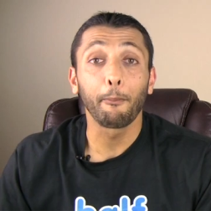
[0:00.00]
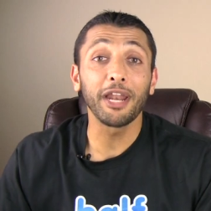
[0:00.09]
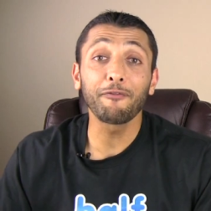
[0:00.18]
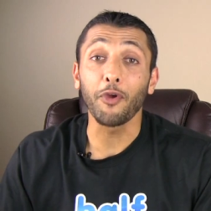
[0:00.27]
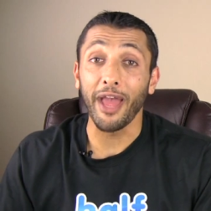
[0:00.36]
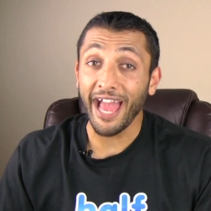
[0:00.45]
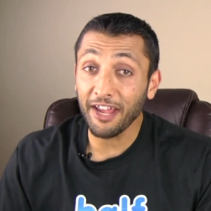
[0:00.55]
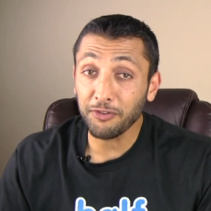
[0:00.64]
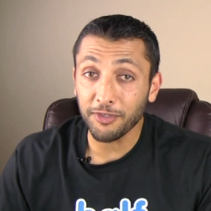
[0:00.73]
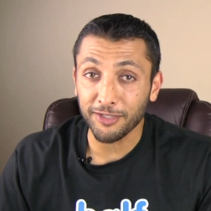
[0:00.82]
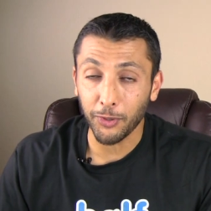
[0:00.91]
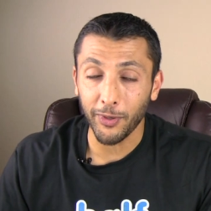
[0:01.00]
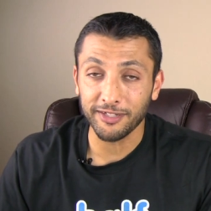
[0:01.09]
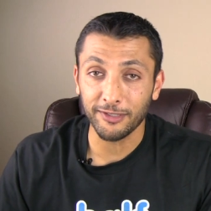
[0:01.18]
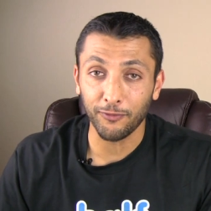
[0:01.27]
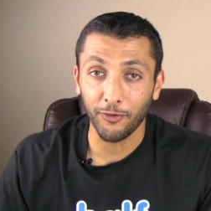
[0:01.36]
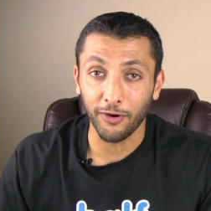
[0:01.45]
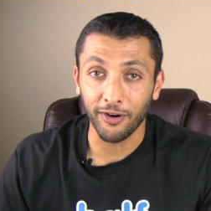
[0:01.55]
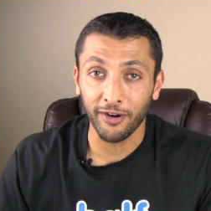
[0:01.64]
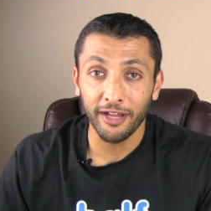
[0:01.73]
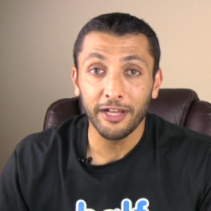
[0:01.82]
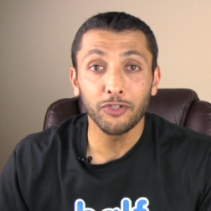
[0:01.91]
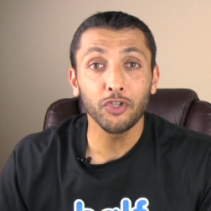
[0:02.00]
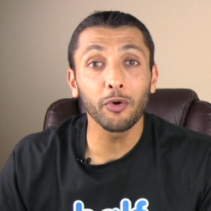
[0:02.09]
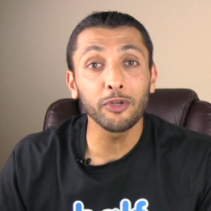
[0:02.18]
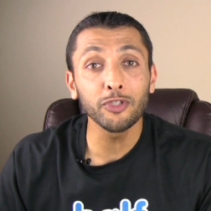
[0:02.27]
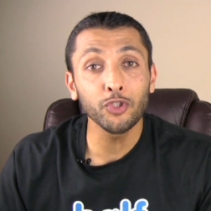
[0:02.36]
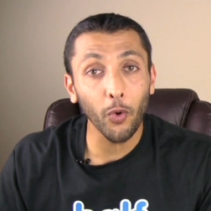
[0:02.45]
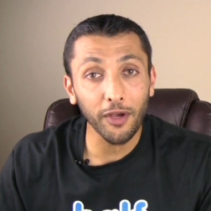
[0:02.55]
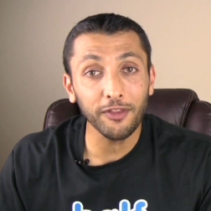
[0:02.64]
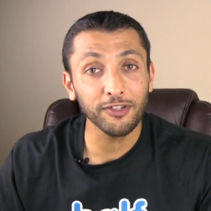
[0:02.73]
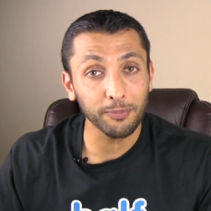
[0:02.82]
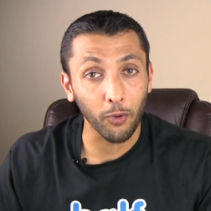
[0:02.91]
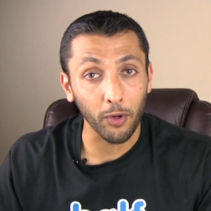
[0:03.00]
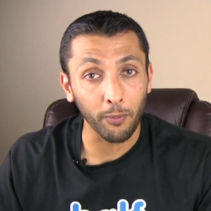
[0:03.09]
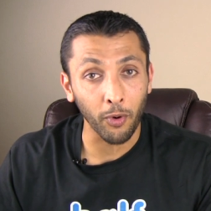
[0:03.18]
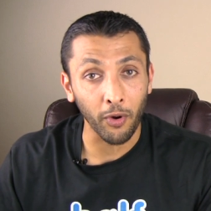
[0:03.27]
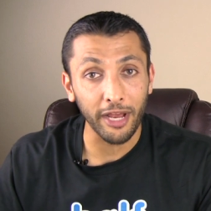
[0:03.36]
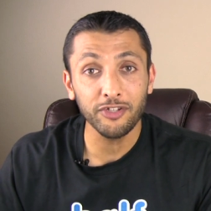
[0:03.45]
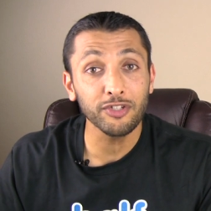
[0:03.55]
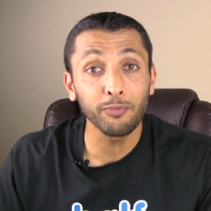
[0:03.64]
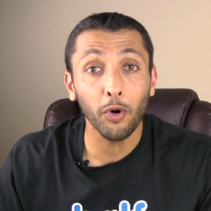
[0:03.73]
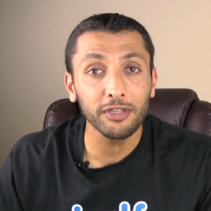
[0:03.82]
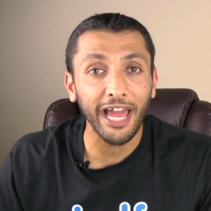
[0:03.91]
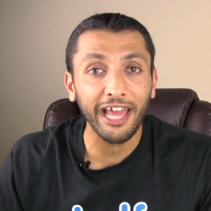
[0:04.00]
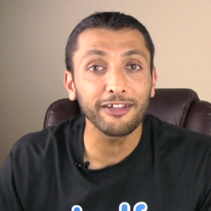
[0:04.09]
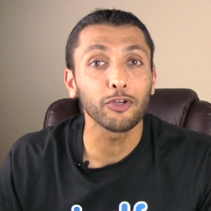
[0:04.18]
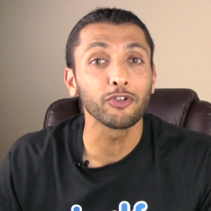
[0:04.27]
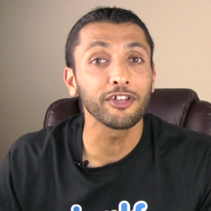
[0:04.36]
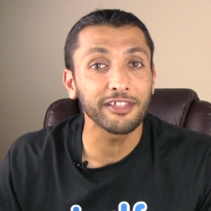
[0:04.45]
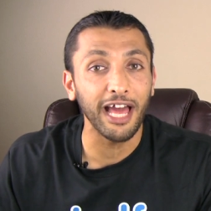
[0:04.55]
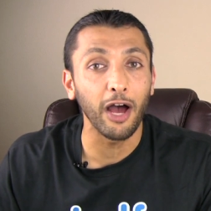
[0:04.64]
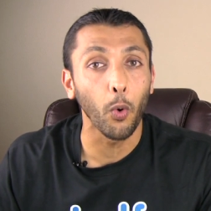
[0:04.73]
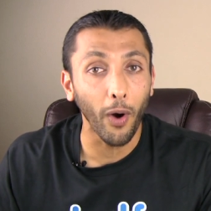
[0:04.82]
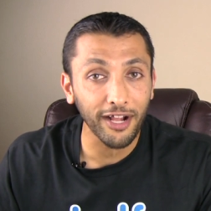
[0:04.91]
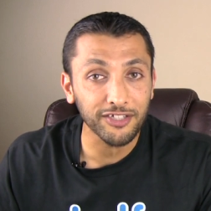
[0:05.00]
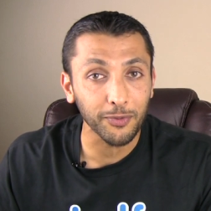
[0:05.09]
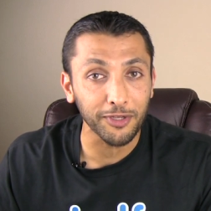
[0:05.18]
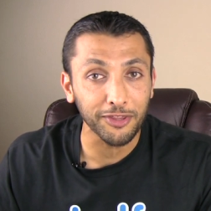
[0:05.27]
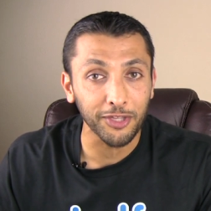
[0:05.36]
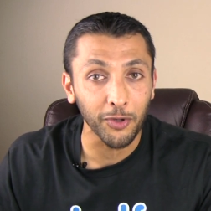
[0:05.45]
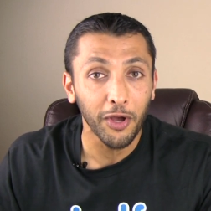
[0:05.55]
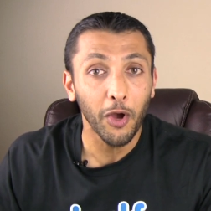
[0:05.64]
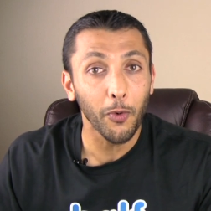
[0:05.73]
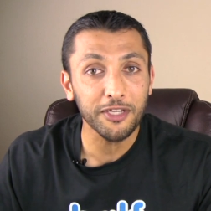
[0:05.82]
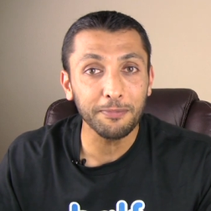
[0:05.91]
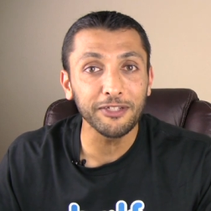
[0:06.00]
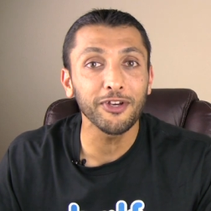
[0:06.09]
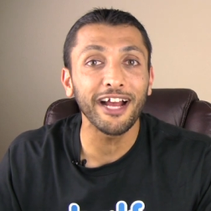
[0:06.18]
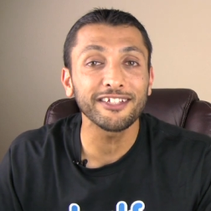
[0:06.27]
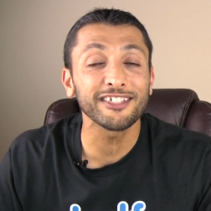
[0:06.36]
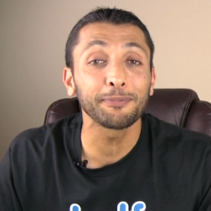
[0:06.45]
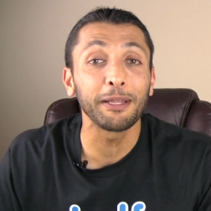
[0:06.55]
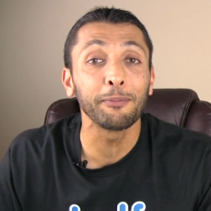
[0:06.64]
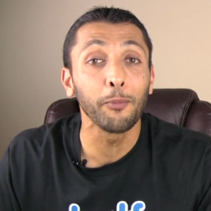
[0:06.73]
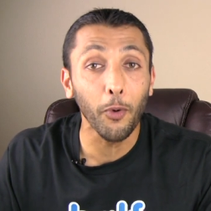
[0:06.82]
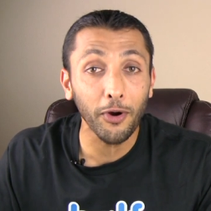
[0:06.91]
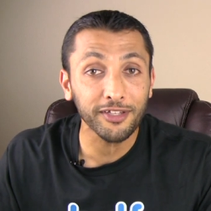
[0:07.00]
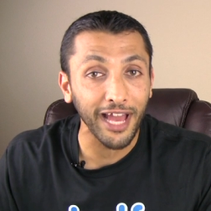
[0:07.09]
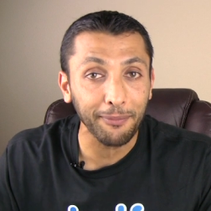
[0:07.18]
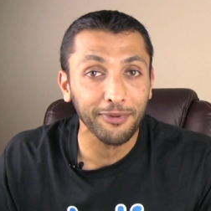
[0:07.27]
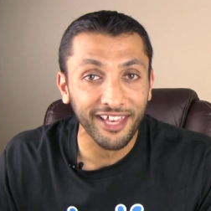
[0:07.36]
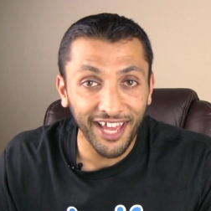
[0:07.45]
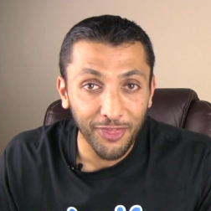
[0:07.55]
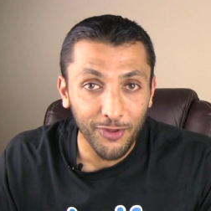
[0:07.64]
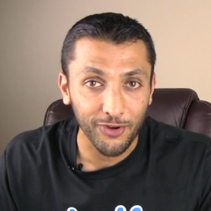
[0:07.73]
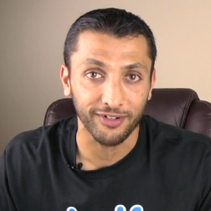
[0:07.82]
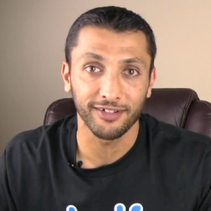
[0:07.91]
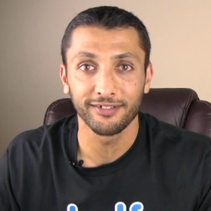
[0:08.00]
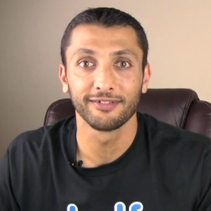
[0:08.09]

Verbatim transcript: But if you answer these questions for her, she'll enjoy the sport more and she's more likely to sit down and watch it with you, which means you guys can spend more time together.